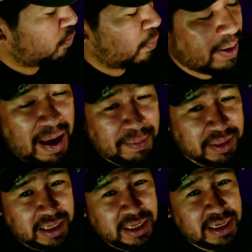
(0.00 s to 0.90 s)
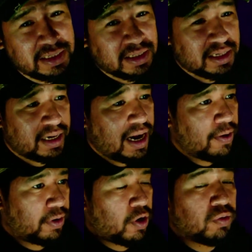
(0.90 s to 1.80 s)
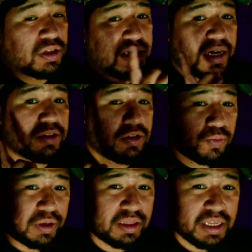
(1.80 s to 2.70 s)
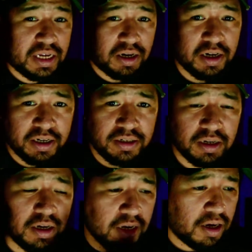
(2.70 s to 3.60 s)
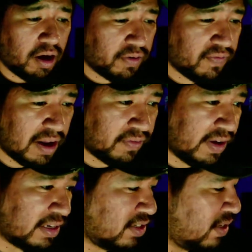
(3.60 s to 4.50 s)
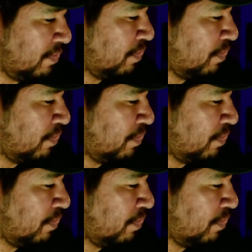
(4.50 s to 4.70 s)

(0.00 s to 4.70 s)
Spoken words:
remap the keys and how it coincides with the HUD on Final Fantasy.